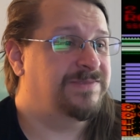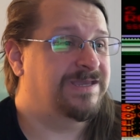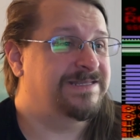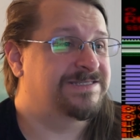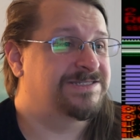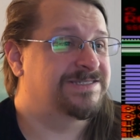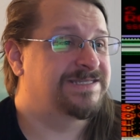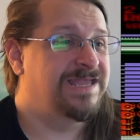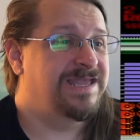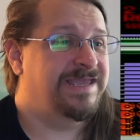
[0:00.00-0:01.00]
yeah, it's just
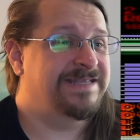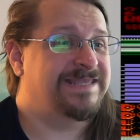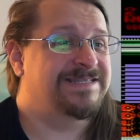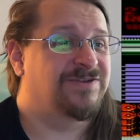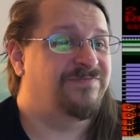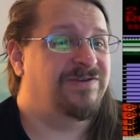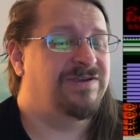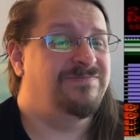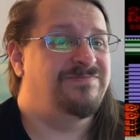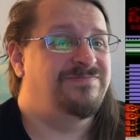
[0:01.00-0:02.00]
it's a very